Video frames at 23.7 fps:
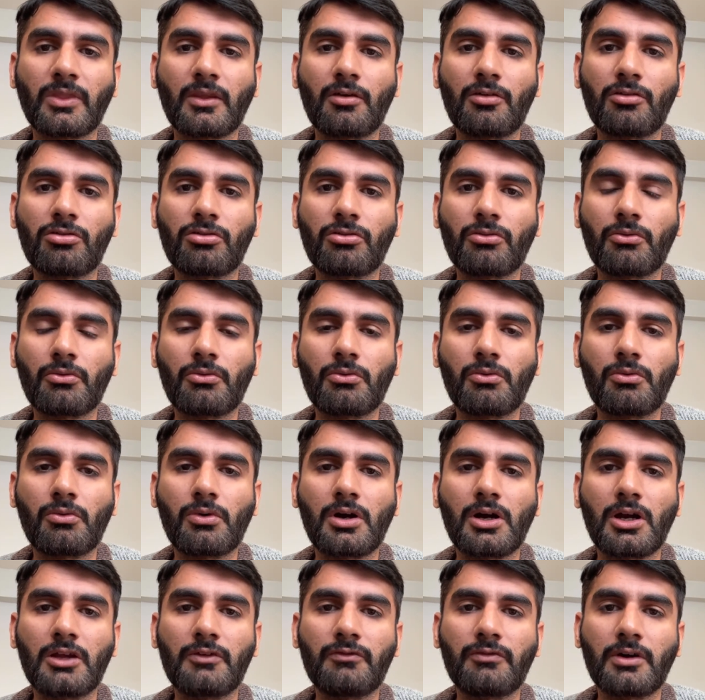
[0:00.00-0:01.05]
So
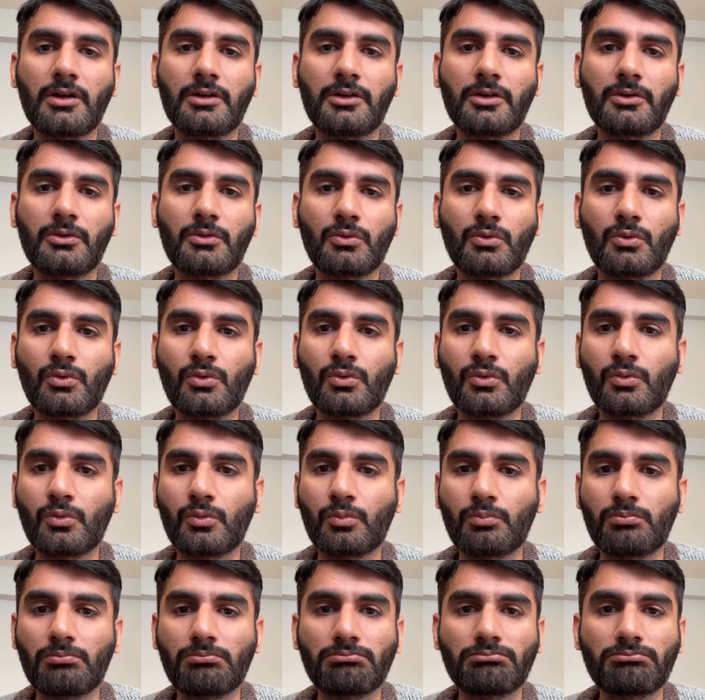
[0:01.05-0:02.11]
I wanted to
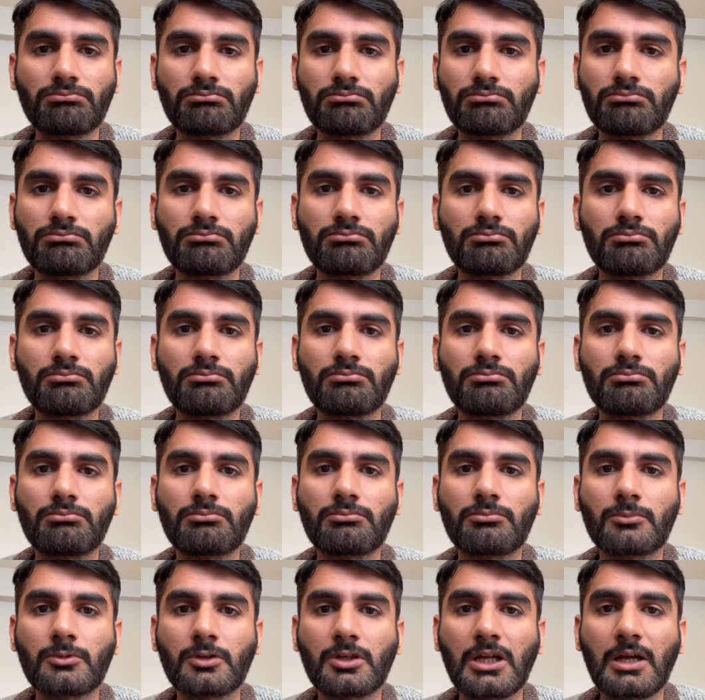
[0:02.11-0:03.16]

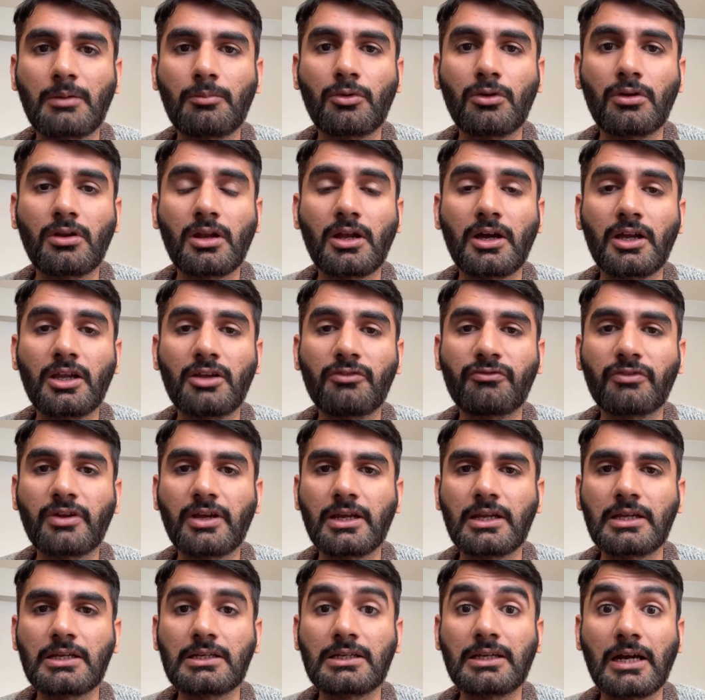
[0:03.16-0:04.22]
come on live
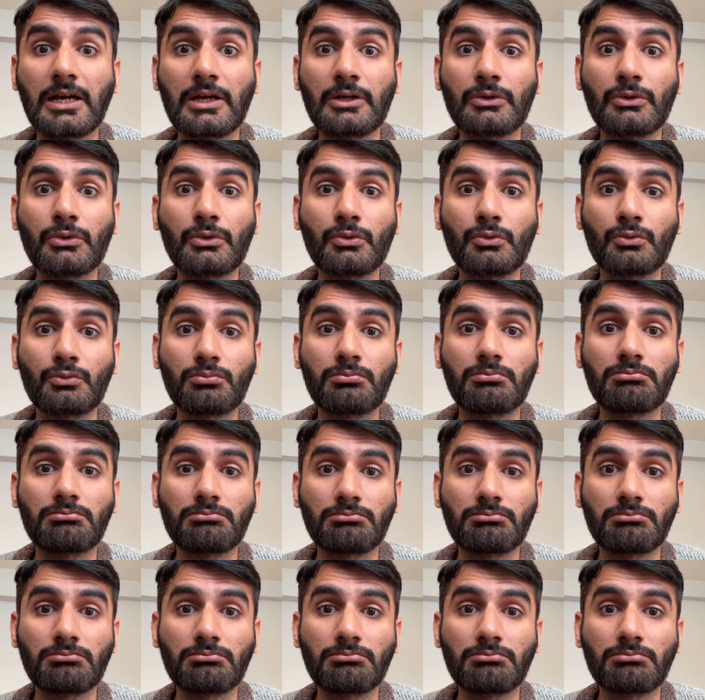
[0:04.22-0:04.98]
and guide you